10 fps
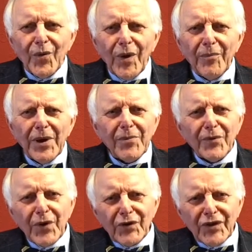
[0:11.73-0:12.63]
When people
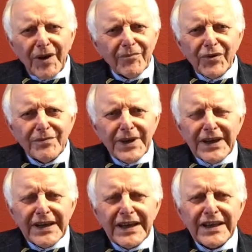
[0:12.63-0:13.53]
first come to
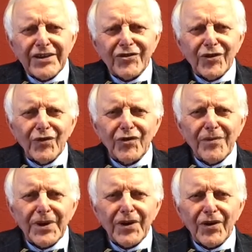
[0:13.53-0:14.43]
me, it's usually
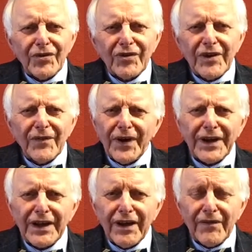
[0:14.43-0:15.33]
because they're
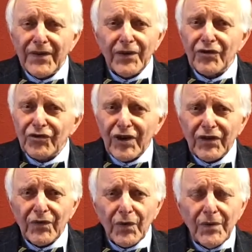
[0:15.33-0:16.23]
finding life very
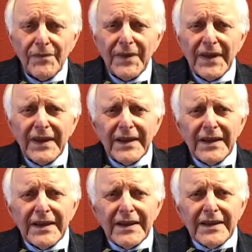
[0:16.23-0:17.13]
stressful,
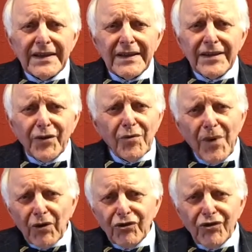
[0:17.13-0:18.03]
their
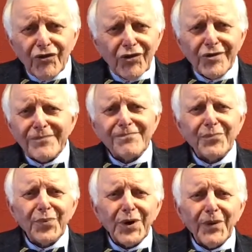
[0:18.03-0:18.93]
emotions are
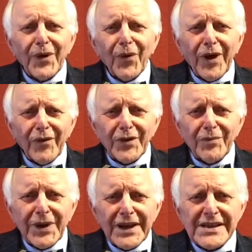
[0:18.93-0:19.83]
pretty well all over the
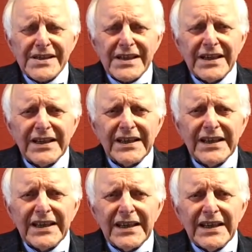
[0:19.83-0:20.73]
place,
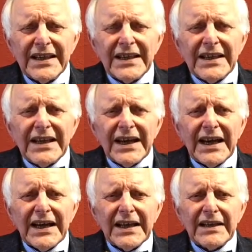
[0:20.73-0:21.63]

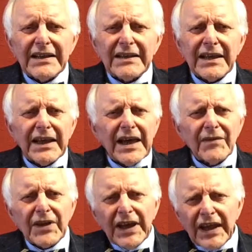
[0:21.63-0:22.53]
and they
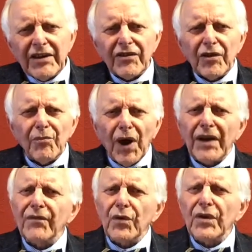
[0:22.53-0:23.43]
have a hint that
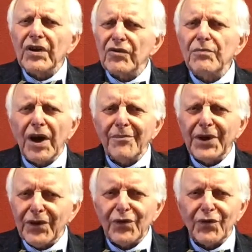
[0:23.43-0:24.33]
mindfulness might
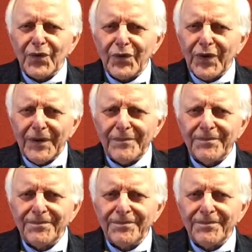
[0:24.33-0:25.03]
be useful to them.